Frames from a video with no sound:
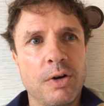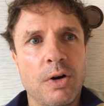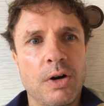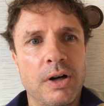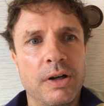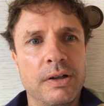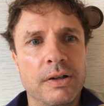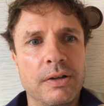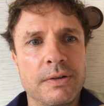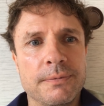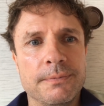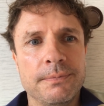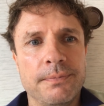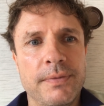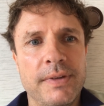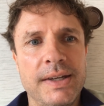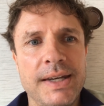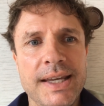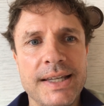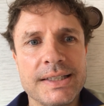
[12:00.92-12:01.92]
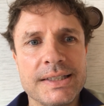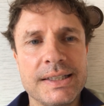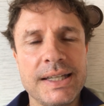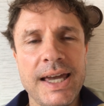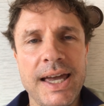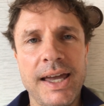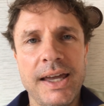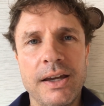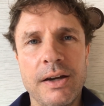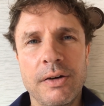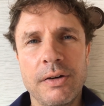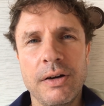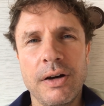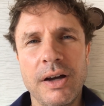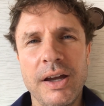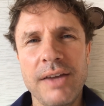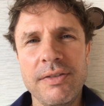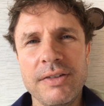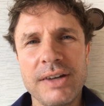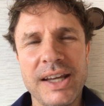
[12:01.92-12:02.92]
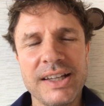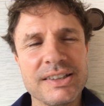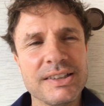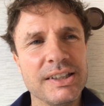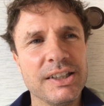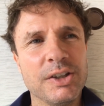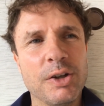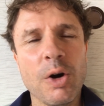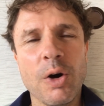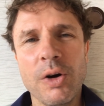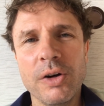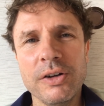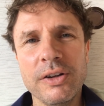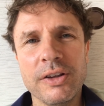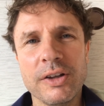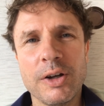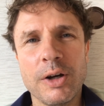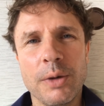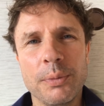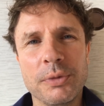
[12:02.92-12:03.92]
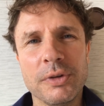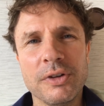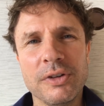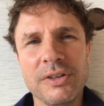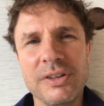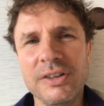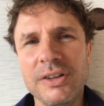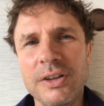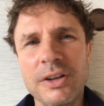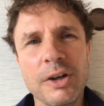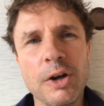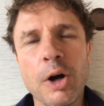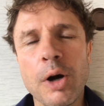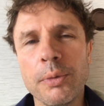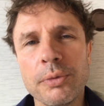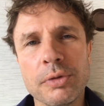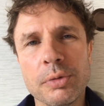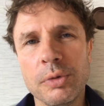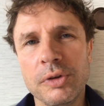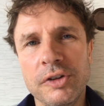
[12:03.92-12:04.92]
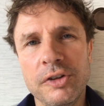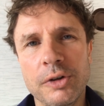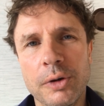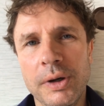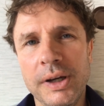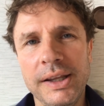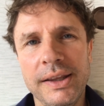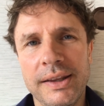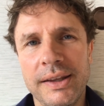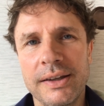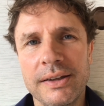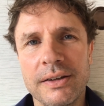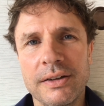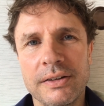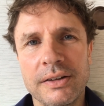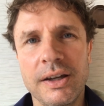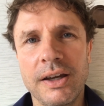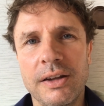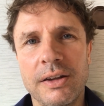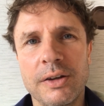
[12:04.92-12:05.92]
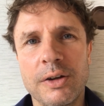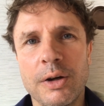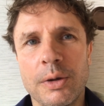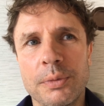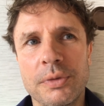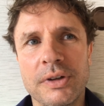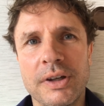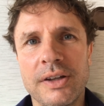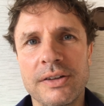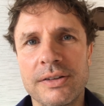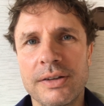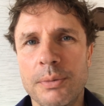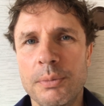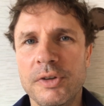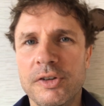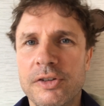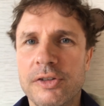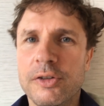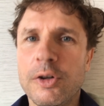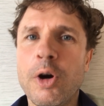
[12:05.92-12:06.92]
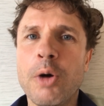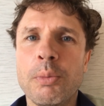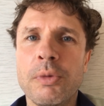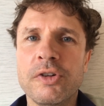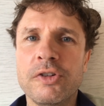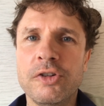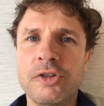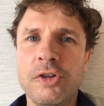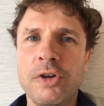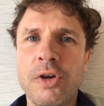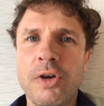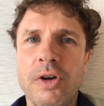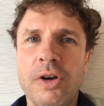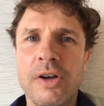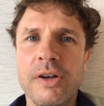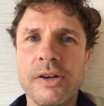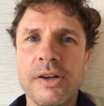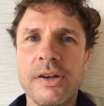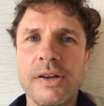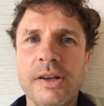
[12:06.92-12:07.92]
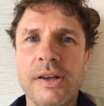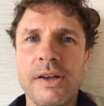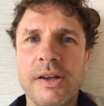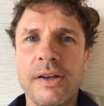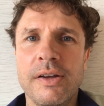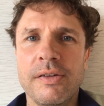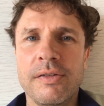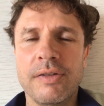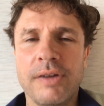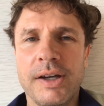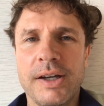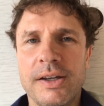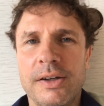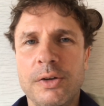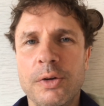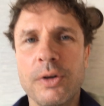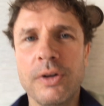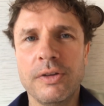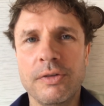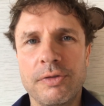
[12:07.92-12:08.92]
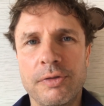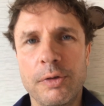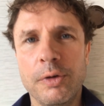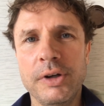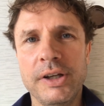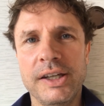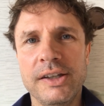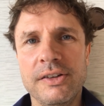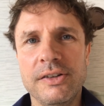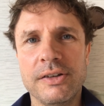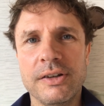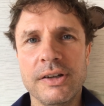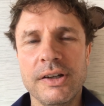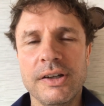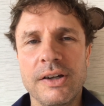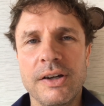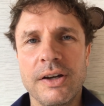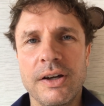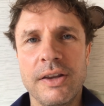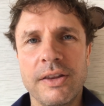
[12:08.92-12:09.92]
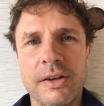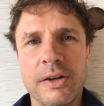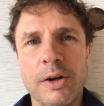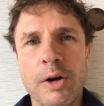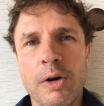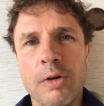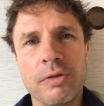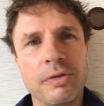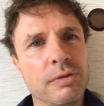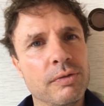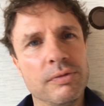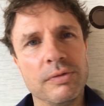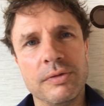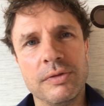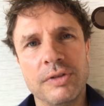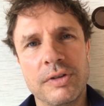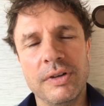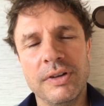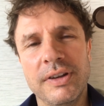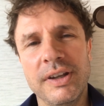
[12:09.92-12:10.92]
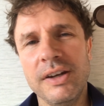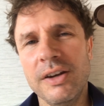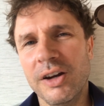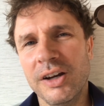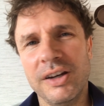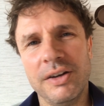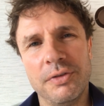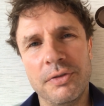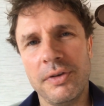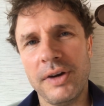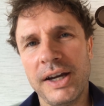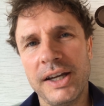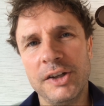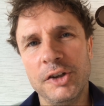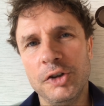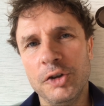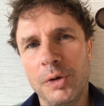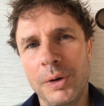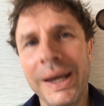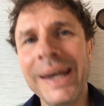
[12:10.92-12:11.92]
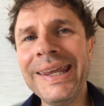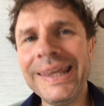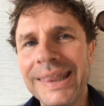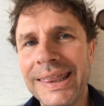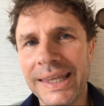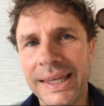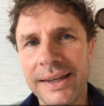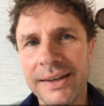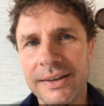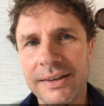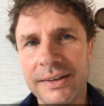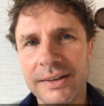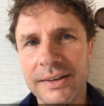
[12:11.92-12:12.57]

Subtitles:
gone, the next day, I haven't actually gone to the cops because I knew the cops wouldn't do anything. I go to the cops and go, someone stole my shirt, fucking look at the footage, the golf, they're not going to fucking do anything.